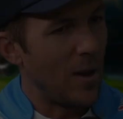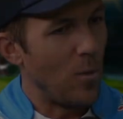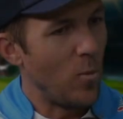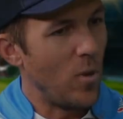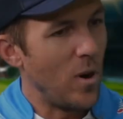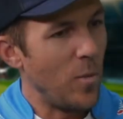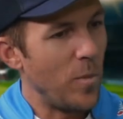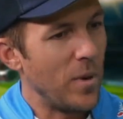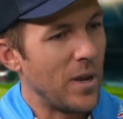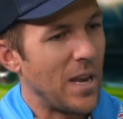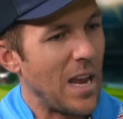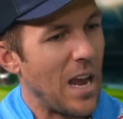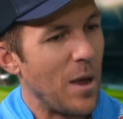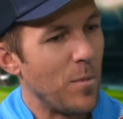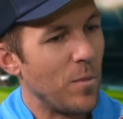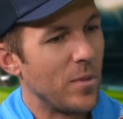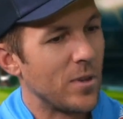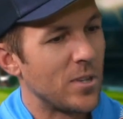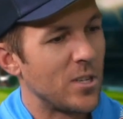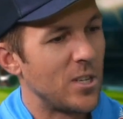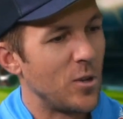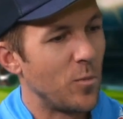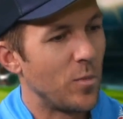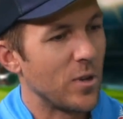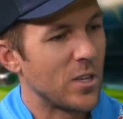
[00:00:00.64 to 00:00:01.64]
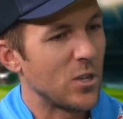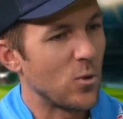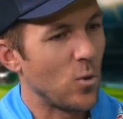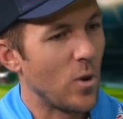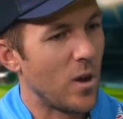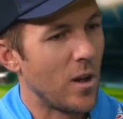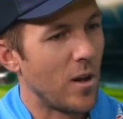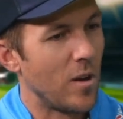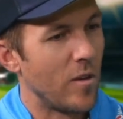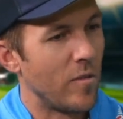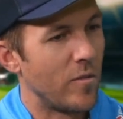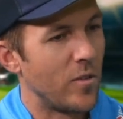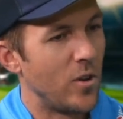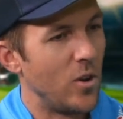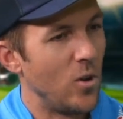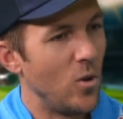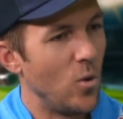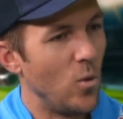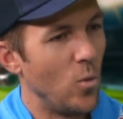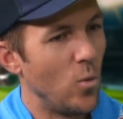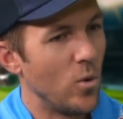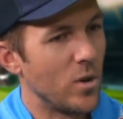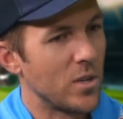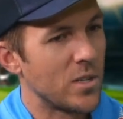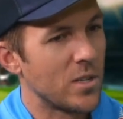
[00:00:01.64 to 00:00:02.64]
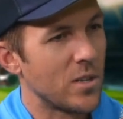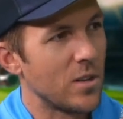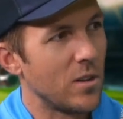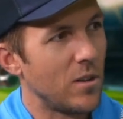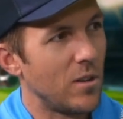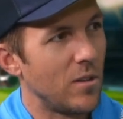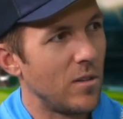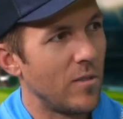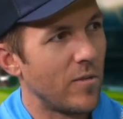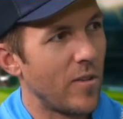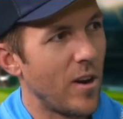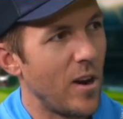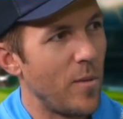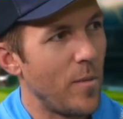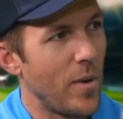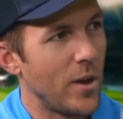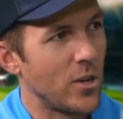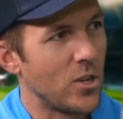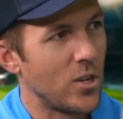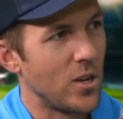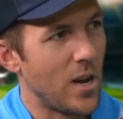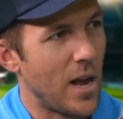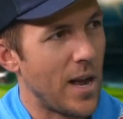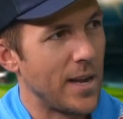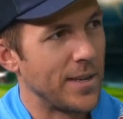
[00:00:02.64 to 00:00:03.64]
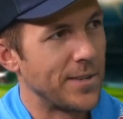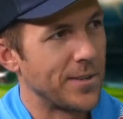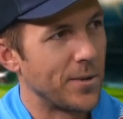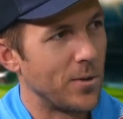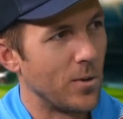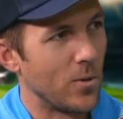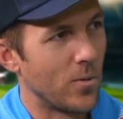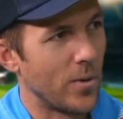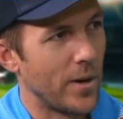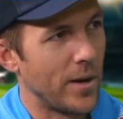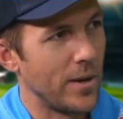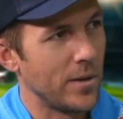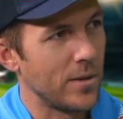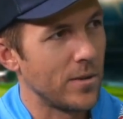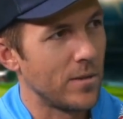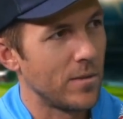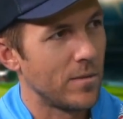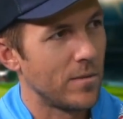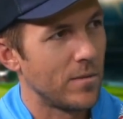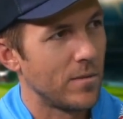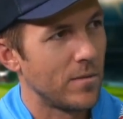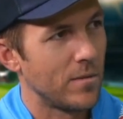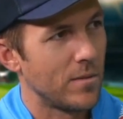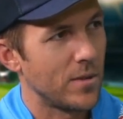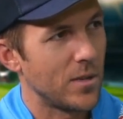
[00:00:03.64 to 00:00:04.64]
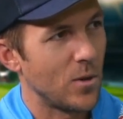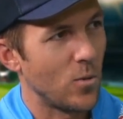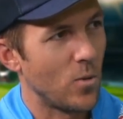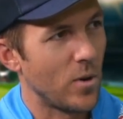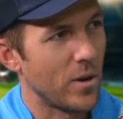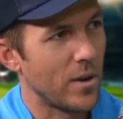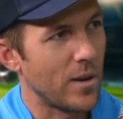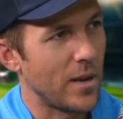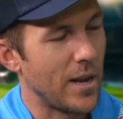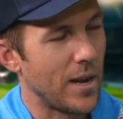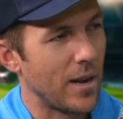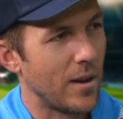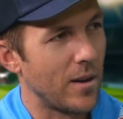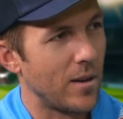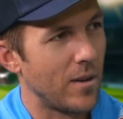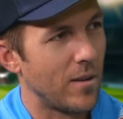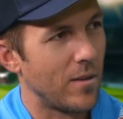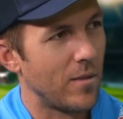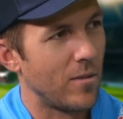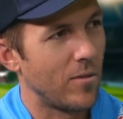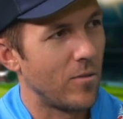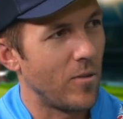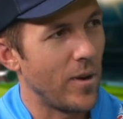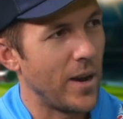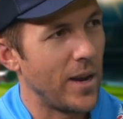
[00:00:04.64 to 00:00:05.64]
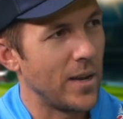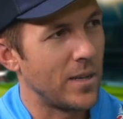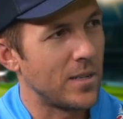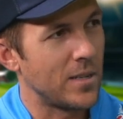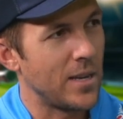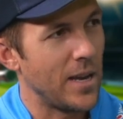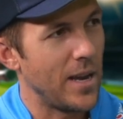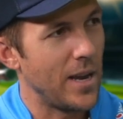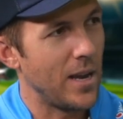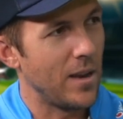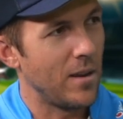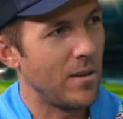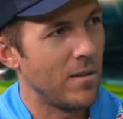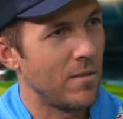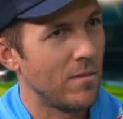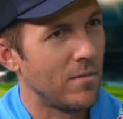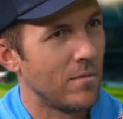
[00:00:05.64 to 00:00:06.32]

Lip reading: it became the Super 12, you were still very much in high school, right? So what, like grade 10?